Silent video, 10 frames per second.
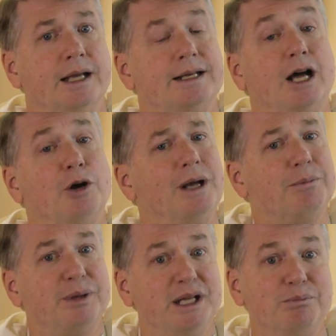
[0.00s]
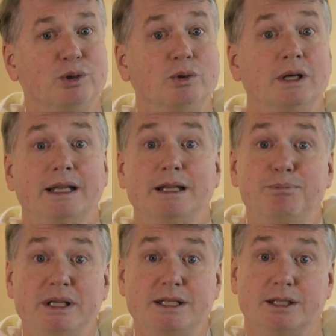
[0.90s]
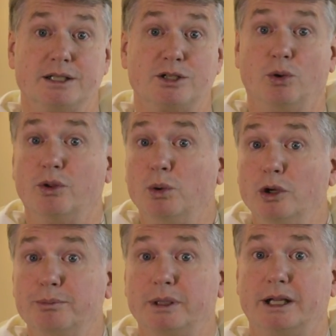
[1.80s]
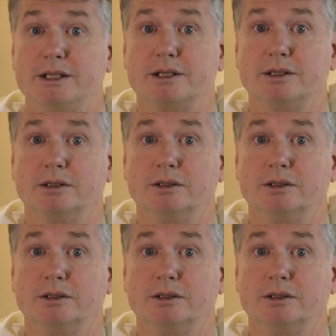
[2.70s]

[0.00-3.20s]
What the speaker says: And how about people in business or the workplace?